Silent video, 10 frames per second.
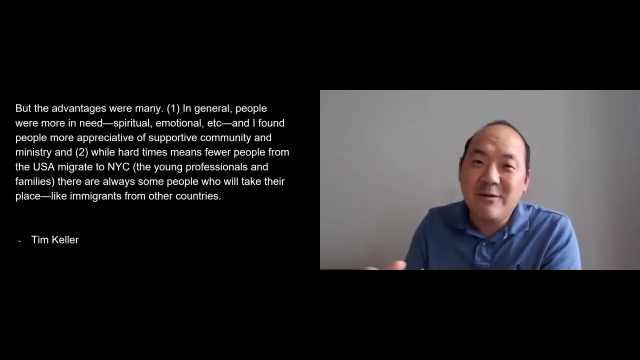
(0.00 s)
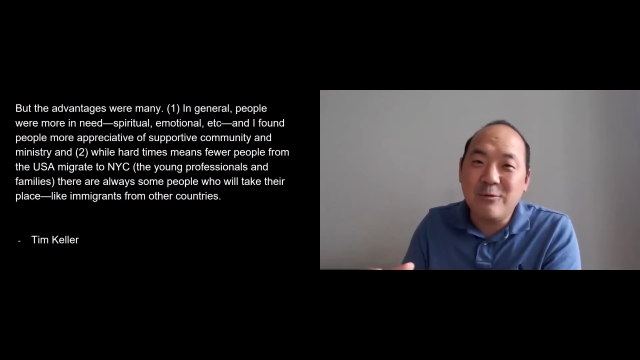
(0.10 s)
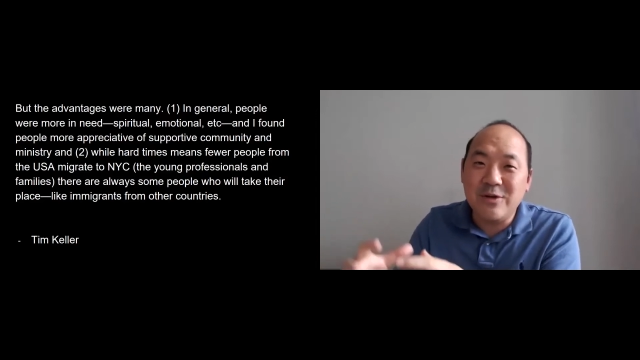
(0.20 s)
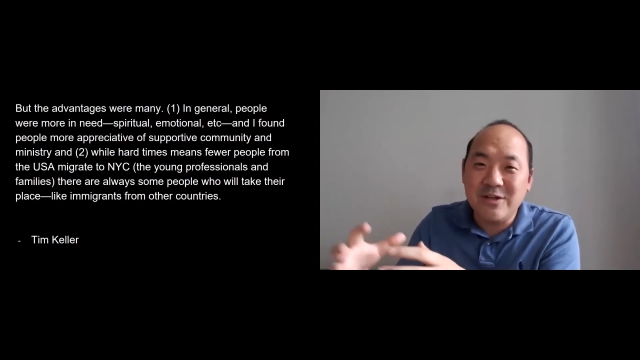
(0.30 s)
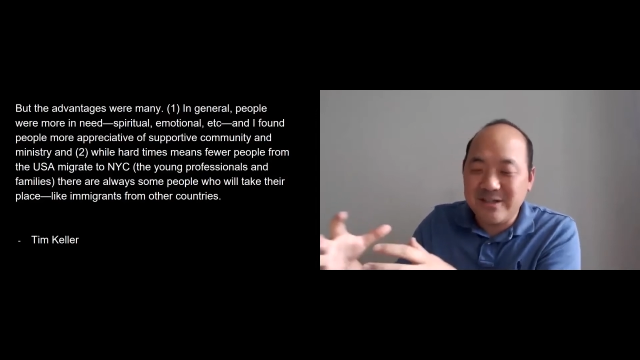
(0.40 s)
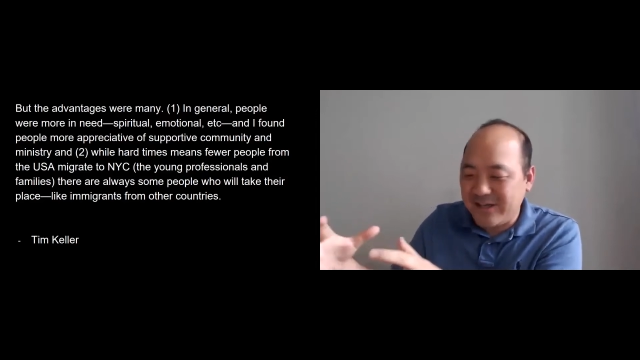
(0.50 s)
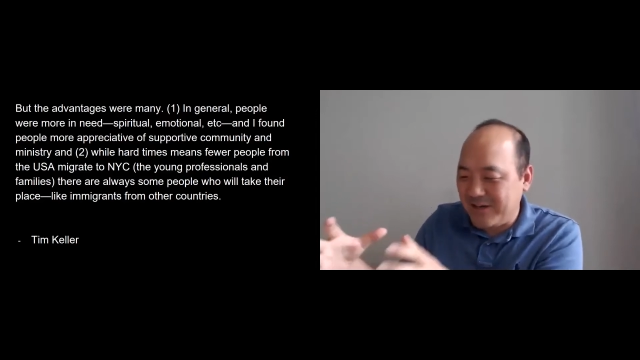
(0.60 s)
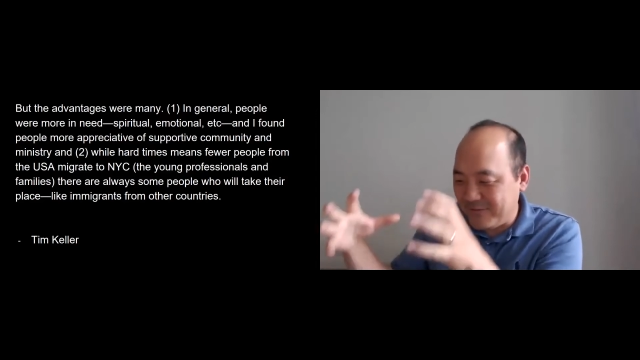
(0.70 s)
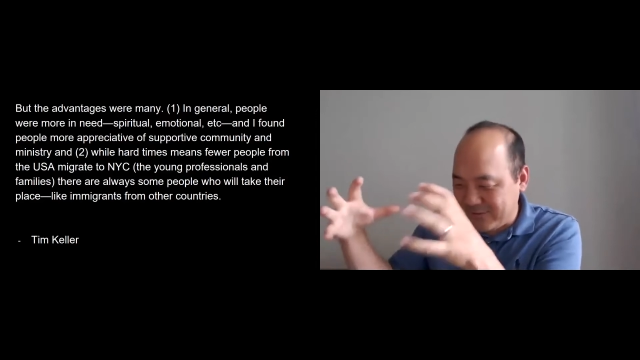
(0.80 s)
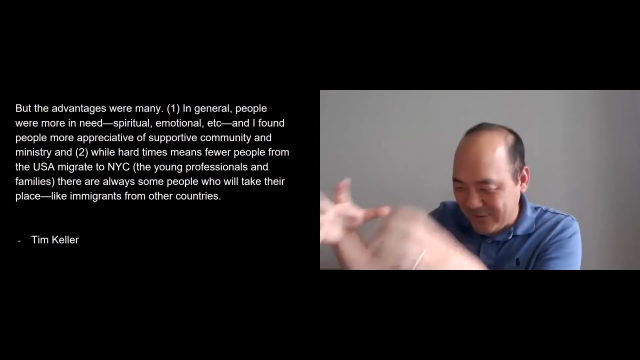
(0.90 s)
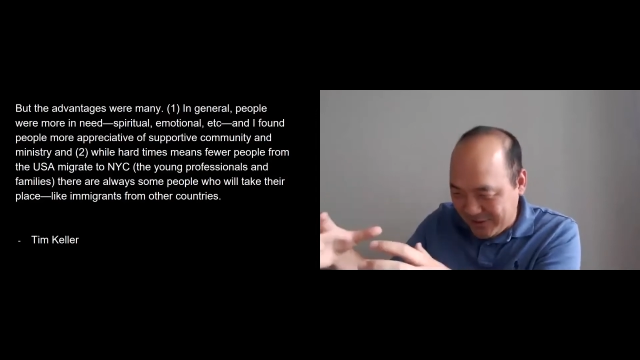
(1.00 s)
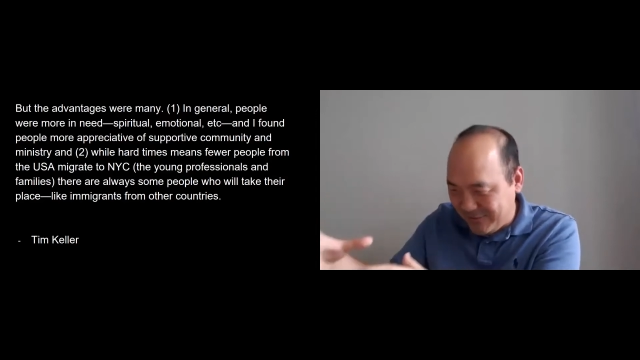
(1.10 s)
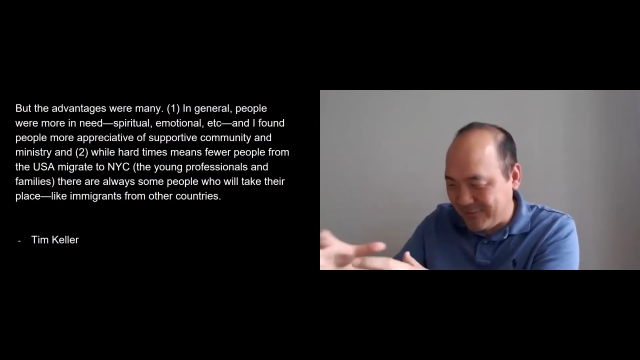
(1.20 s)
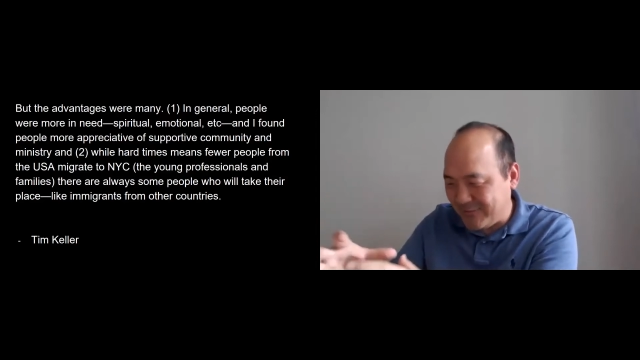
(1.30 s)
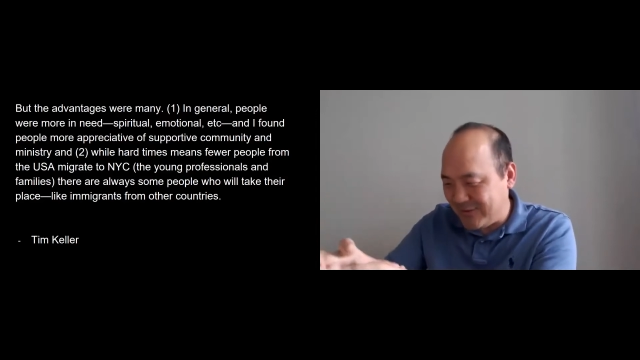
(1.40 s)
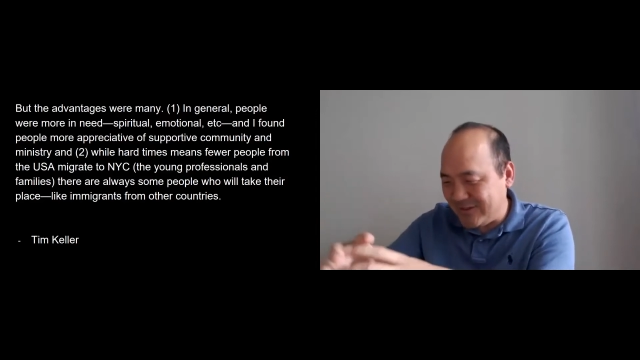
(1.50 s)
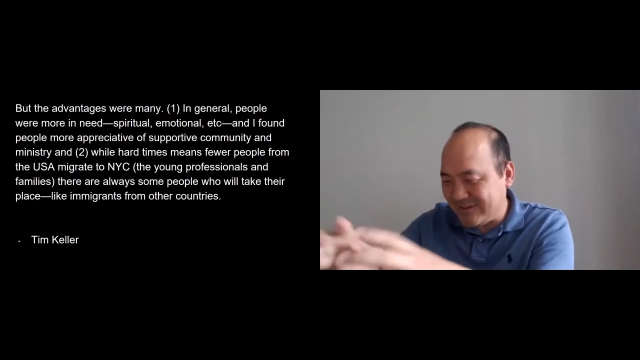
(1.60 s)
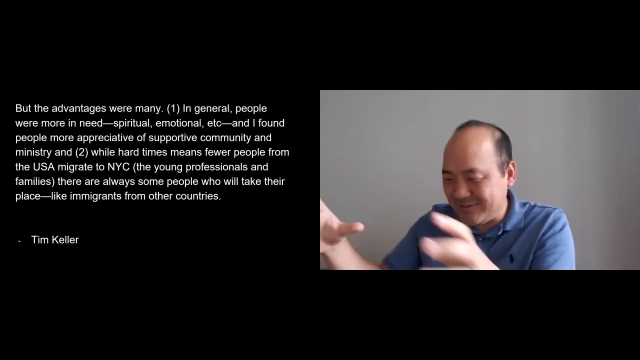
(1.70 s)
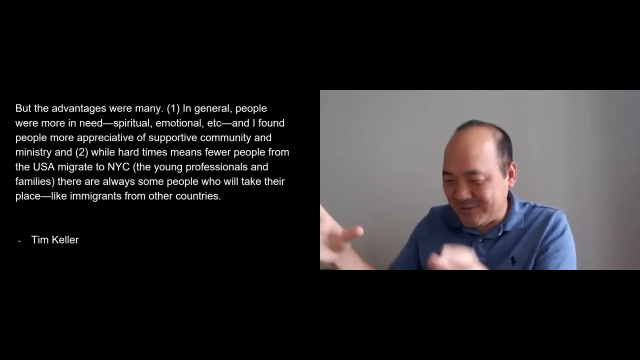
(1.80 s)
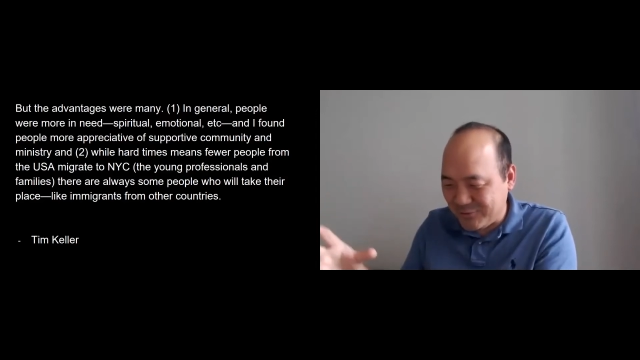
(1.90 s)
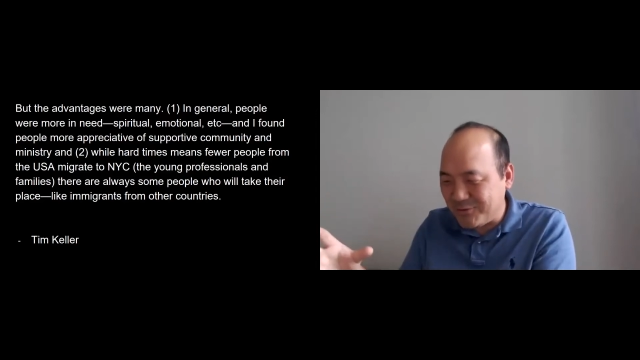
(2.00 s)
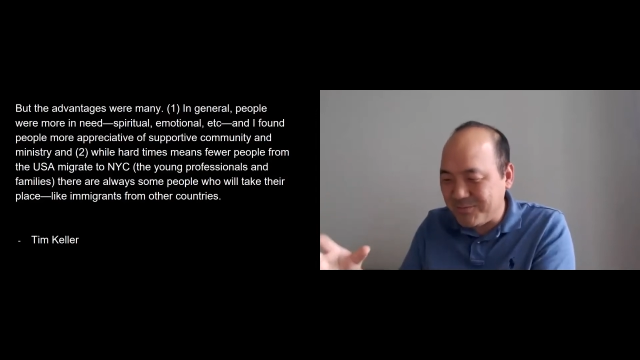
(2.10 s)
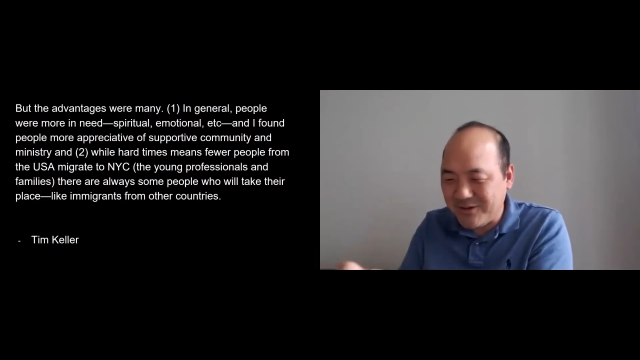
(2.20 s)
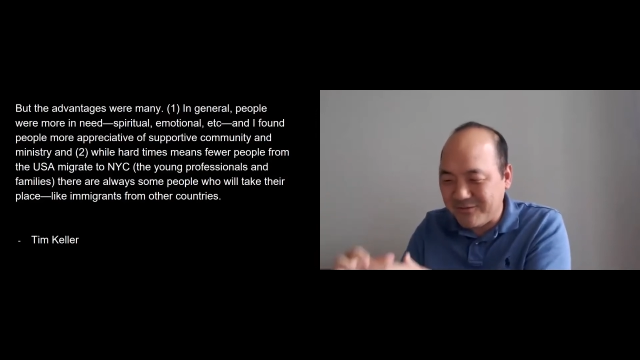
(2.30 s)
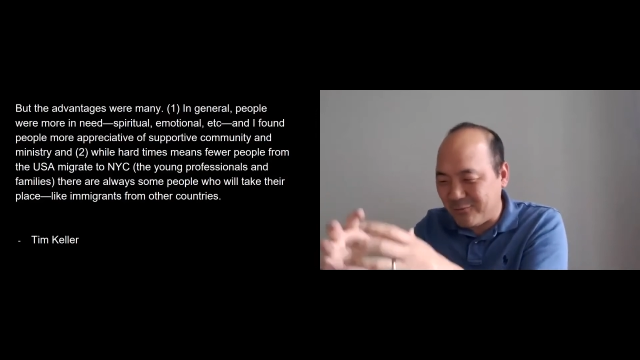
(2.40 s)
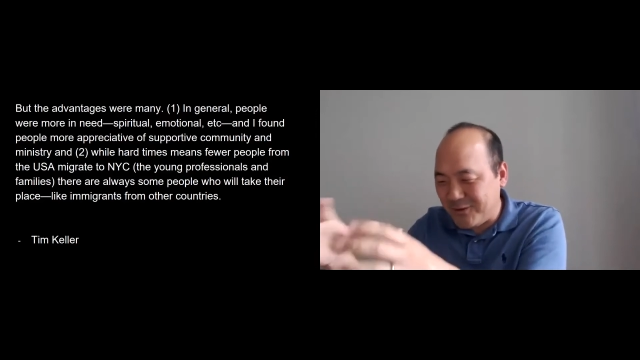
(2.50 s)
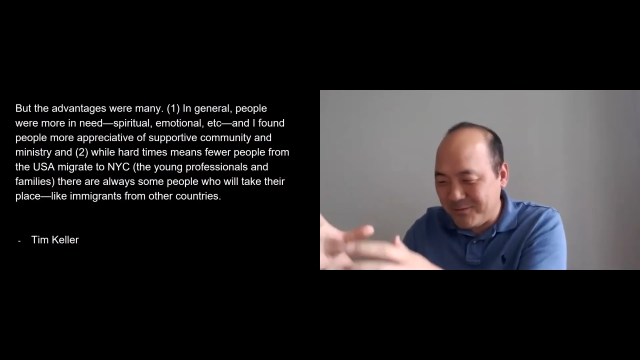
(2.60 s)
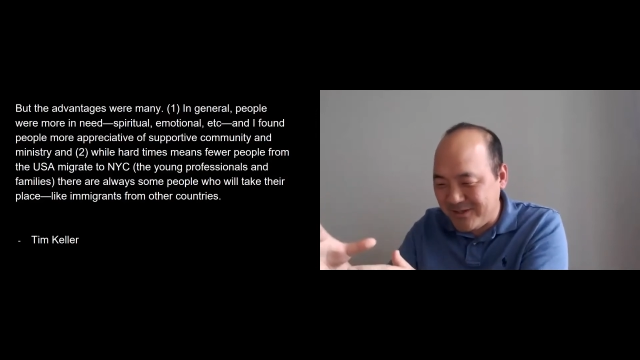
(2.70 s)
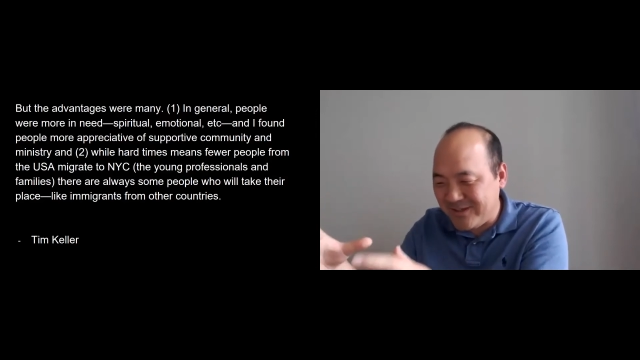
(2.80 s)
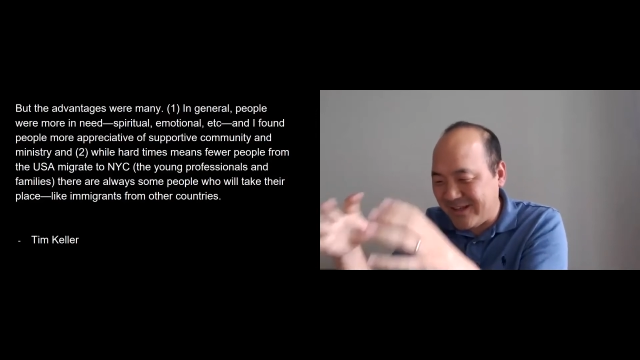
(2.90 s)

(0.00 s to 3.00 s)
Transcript: would kind of leave this group of women